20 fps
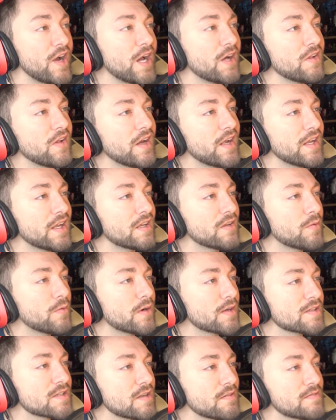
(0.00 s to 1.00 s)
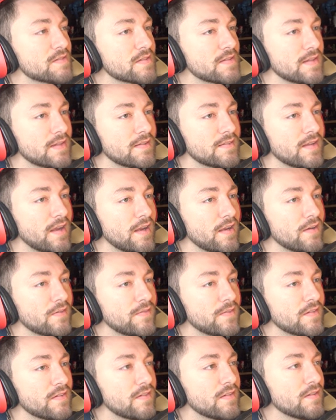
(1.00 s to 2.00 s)
outlining the work shifts of the entire
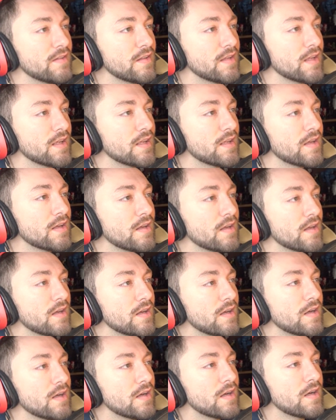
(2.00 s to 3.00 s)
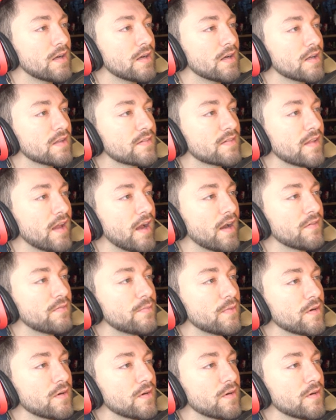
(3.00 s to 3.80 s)
facility staff.